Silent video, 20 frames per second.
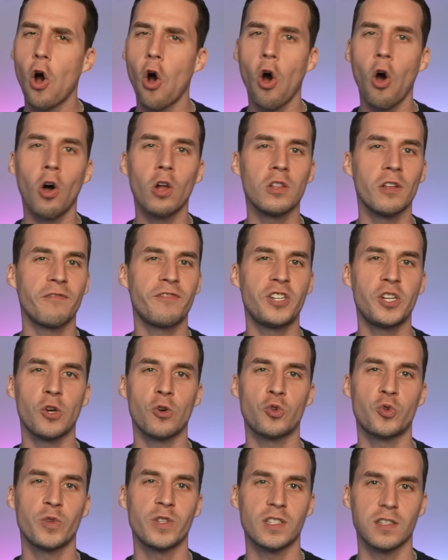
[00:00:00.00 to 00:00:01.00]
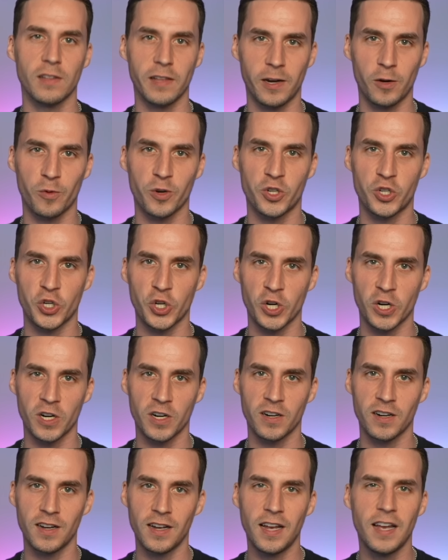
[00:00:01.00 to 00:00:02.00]
all of children's
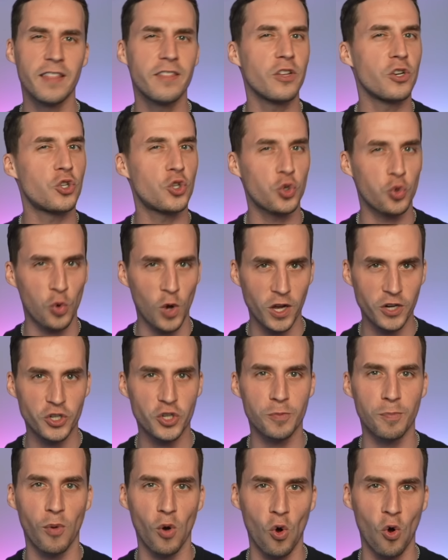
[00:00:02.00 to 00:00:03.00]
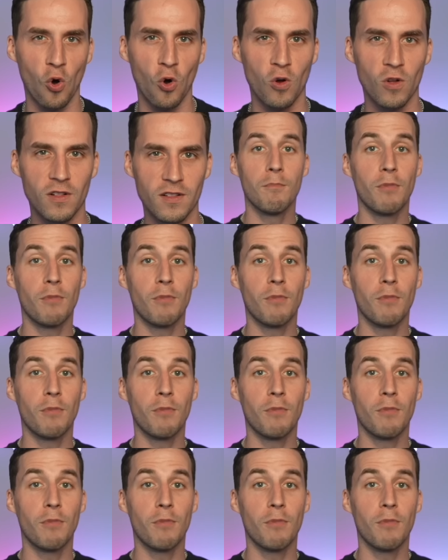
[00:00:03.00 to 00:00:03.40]
literature, the Trunch Bowl.